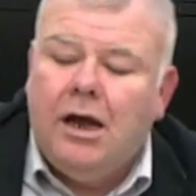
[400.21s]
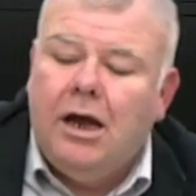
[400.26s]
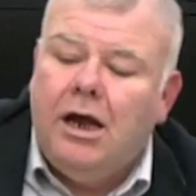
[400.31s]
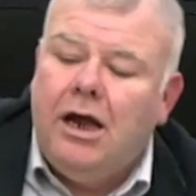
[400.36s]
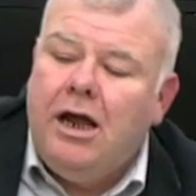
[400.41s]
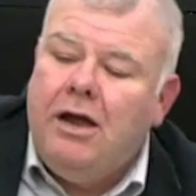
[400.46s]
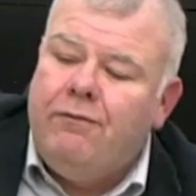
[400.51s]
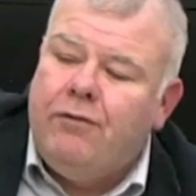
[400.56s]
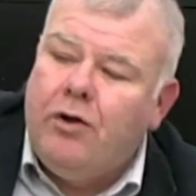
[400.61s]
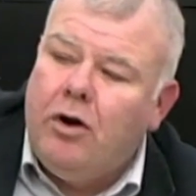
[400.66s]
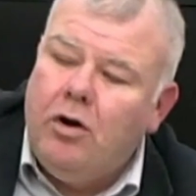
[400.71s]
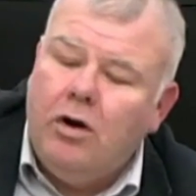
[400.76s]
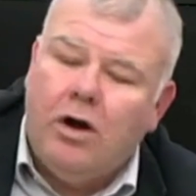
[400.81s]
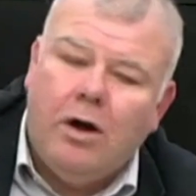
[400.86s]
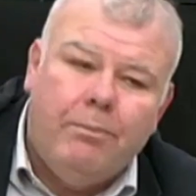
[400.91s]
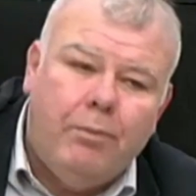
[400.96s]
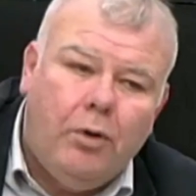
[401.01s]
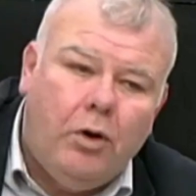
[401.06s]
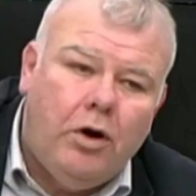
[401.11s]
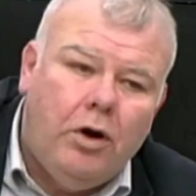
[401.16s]
If you look at
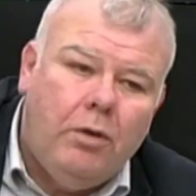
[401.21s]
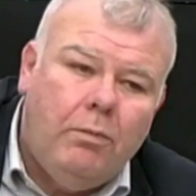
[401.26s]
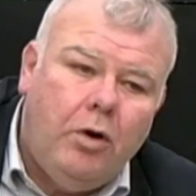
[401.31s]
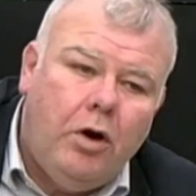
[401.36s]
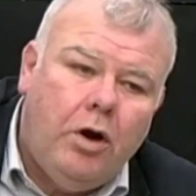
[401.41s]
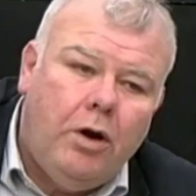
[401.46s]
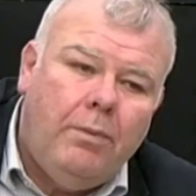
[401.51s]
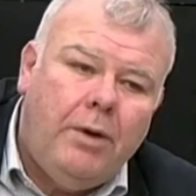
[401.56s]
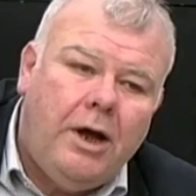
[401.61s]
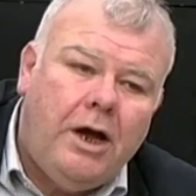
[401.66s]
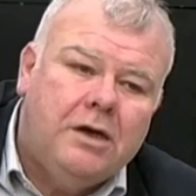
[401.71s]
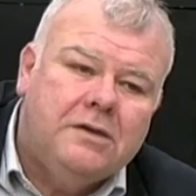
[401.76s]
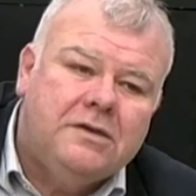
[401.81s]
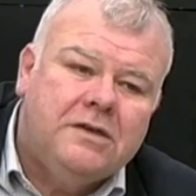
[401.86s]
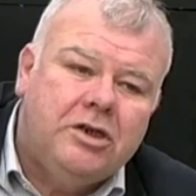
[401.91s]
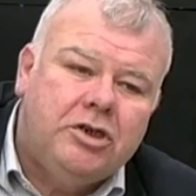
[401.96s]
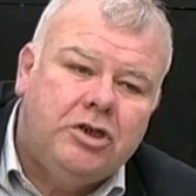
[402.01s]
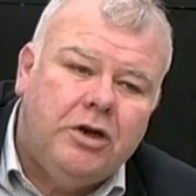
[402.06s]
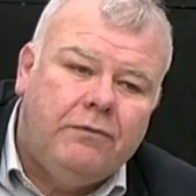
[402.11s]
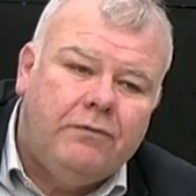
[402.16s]
Bord na Móna bogs,
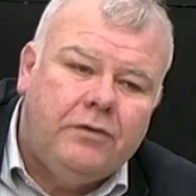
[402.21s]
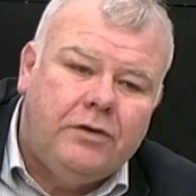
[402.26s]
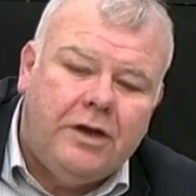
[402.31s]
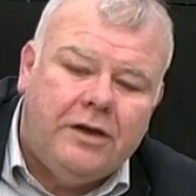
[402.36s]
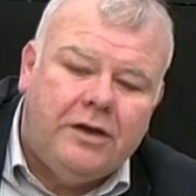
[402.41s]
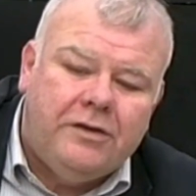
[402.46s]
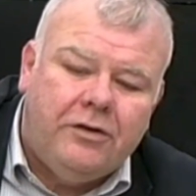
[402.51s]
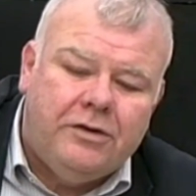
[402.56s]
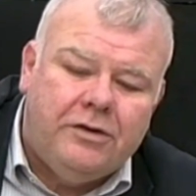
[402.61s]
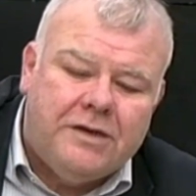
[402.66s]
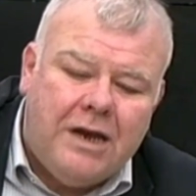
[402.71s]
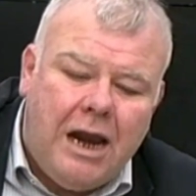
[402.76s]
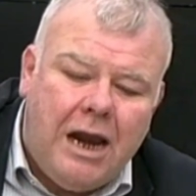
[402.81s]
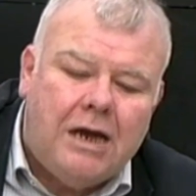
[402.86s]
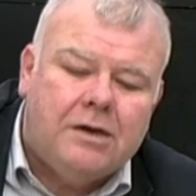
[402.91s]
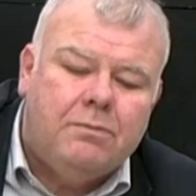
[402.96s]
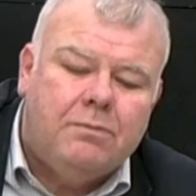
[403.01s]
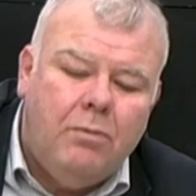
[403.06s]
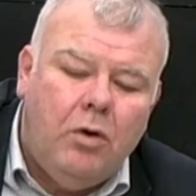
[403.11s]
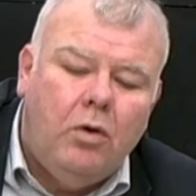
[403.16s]
that there is a
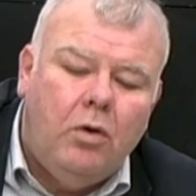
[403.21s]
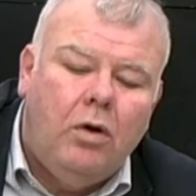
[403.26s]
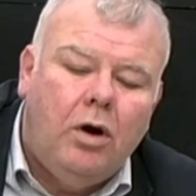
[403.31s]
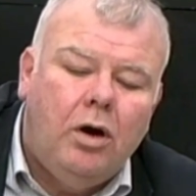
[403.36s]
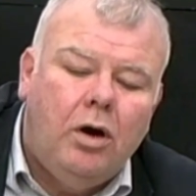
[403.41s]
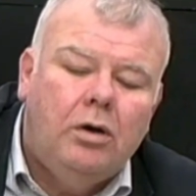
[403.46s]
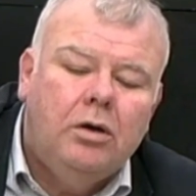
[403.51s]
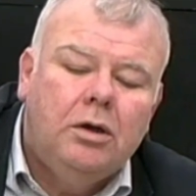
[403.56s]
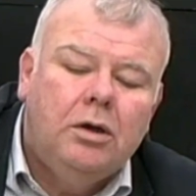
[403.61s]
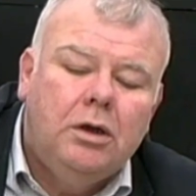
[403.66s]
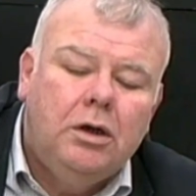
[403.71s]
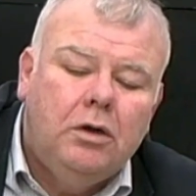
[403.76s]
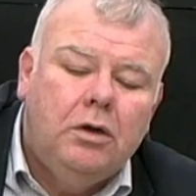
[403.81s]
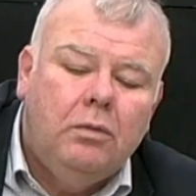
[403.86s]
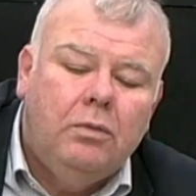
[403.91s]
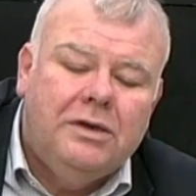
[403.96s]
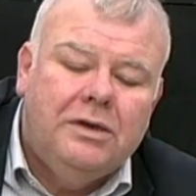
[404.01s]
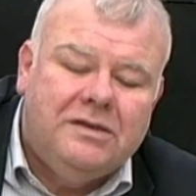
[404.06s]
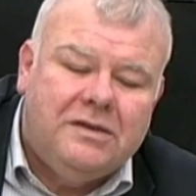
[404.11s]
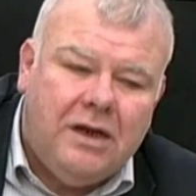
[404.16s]
lot more,
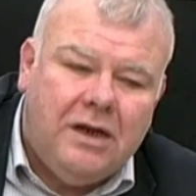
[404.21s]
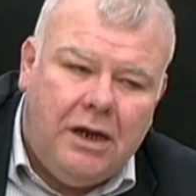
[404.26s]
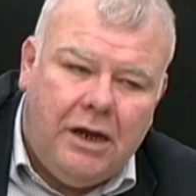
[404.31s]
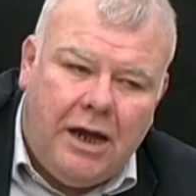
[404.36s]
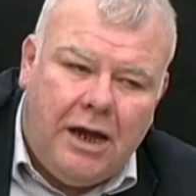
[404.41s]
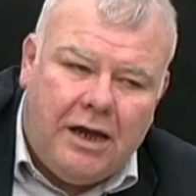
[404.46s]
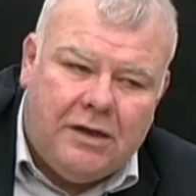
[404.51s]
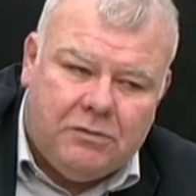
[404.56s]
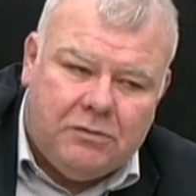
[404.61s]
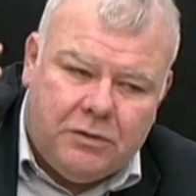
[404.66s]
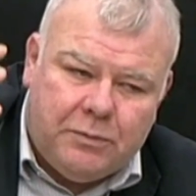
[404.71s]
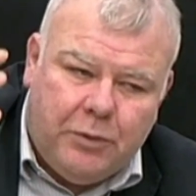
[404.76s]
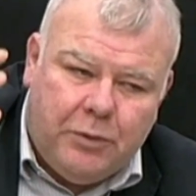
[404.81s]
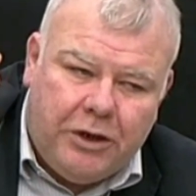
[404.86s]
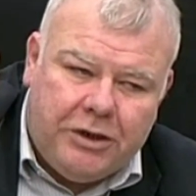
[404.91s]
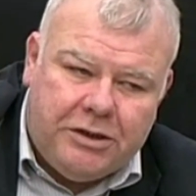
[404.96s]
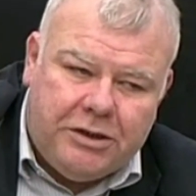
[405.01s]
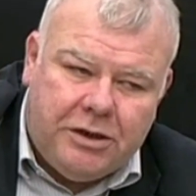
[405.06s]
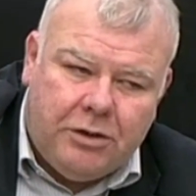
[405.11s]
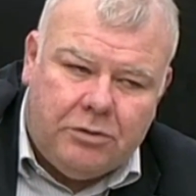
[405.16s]
we'll say, as was
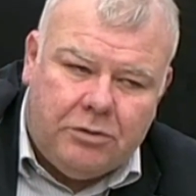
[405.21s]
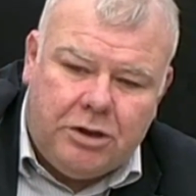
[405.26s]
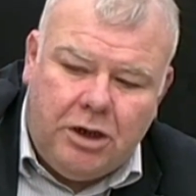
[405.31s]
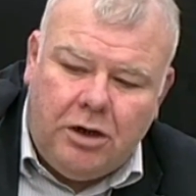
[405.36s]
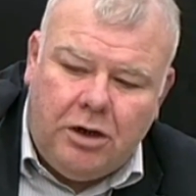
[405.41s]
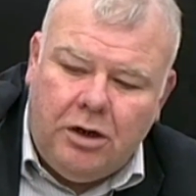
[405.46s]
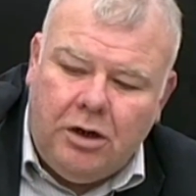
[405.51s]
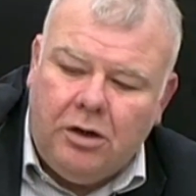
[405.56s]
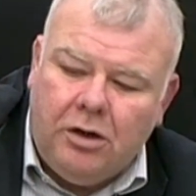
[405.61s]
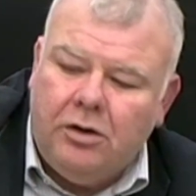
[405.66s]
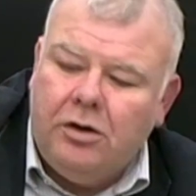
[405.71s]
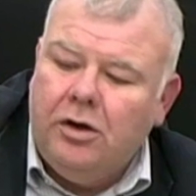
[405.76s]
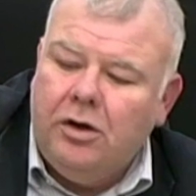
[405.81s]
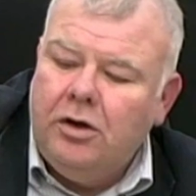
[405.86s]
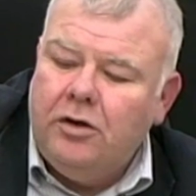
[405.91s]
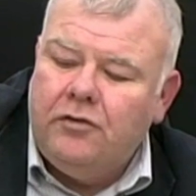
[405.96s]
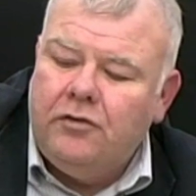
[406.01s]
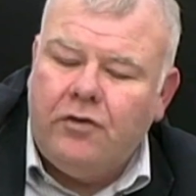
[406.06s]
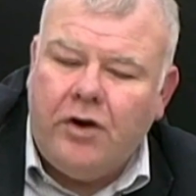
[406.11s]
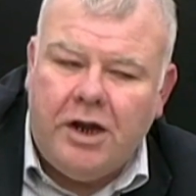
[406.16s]
pointed out earlier,
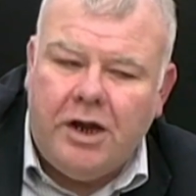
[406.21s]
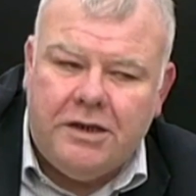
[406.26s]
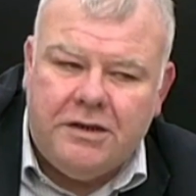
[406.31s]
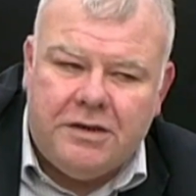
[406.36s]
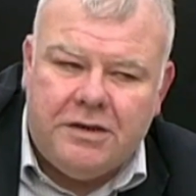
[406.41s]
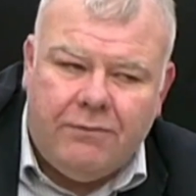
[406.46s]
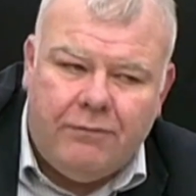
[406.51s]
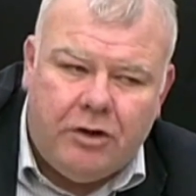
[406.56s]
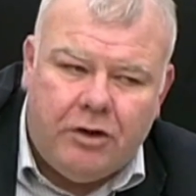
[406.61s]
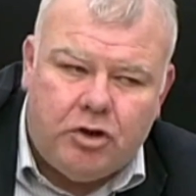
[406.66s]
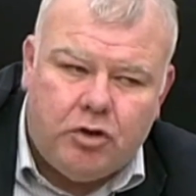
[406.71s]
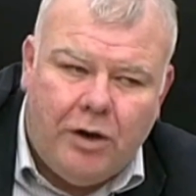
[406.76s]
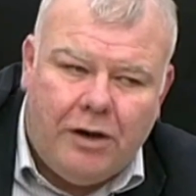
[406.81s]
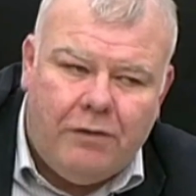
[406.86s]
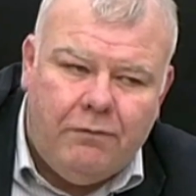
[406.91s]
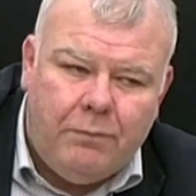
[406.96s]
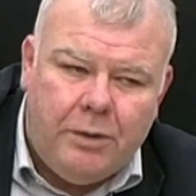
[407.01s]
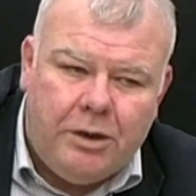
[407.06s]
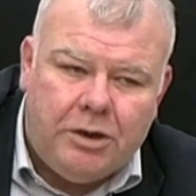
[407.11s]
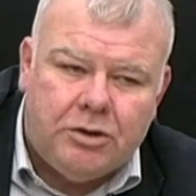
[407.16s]
drains every 12
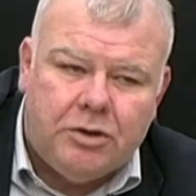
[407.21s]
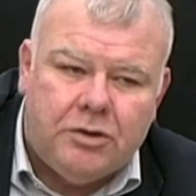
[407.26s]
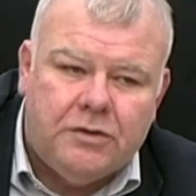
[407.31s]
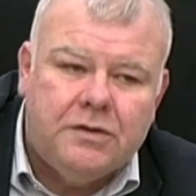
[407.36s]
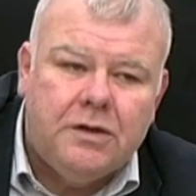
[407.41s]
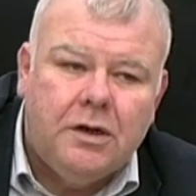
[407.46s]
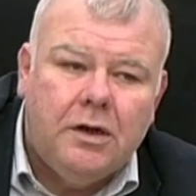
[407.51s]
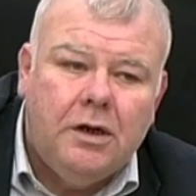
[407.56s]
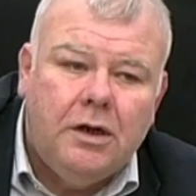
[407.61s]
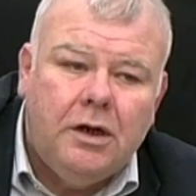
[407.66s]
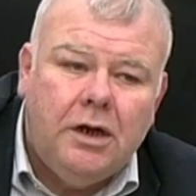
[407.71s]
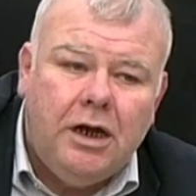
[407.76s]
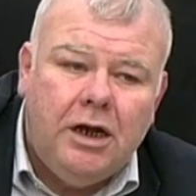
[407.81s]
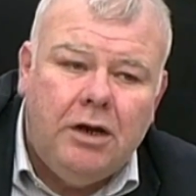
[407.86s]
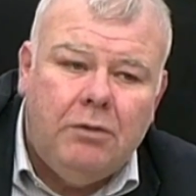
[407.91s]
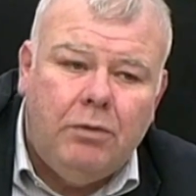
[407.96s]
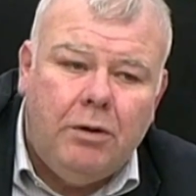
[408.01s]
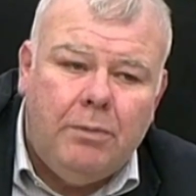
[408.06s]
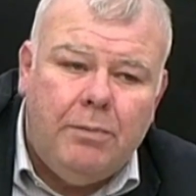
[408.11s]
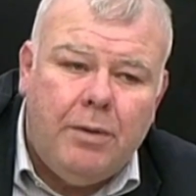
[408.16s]
metres, it
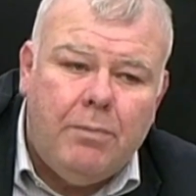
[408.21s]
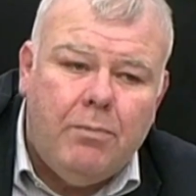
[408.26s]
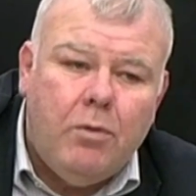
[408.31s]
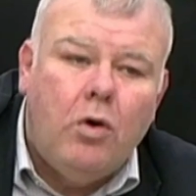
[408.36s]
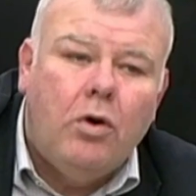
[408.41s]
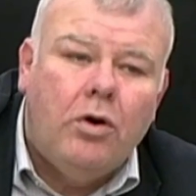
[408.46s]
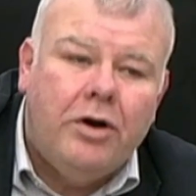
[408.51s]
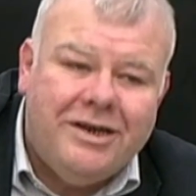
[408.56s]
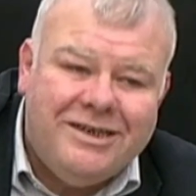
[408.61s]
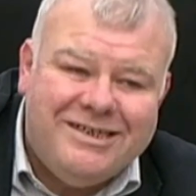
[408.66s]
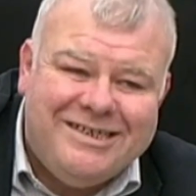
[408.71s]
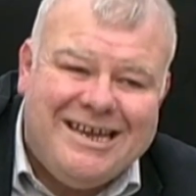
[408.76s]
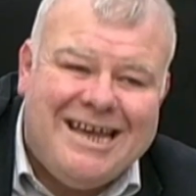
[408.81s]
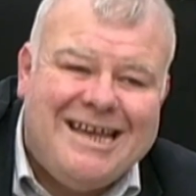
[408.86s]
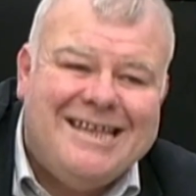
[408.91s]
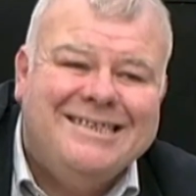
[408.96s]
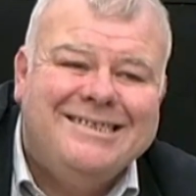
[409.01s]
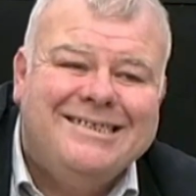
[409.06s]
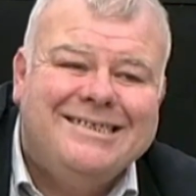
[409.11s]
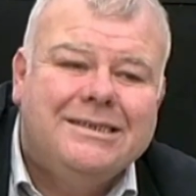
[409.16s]
will be more
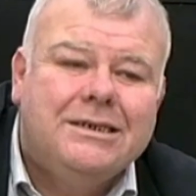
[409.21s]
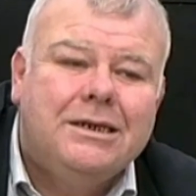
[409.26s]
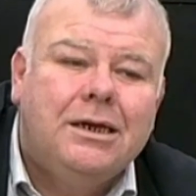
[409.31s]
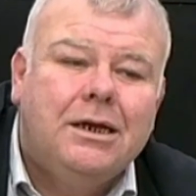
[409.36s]
intense